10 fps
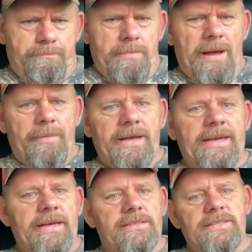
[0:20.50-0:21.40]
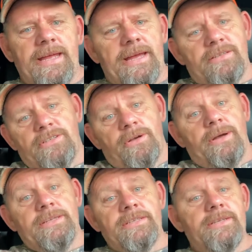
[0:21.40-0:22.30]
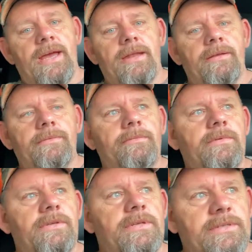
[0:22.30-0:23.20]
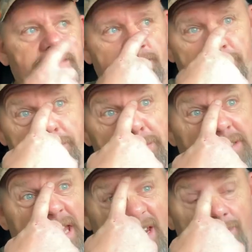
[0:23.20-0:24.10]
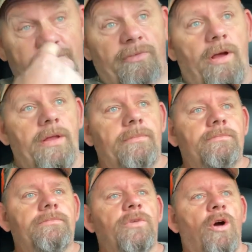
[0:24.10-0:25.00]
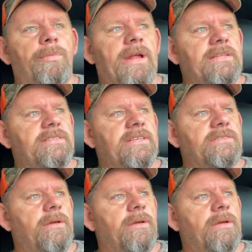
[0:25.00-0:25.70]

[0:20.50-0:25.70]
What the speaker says: by my kids' stand, so I just kind of sat up front hoping I'd see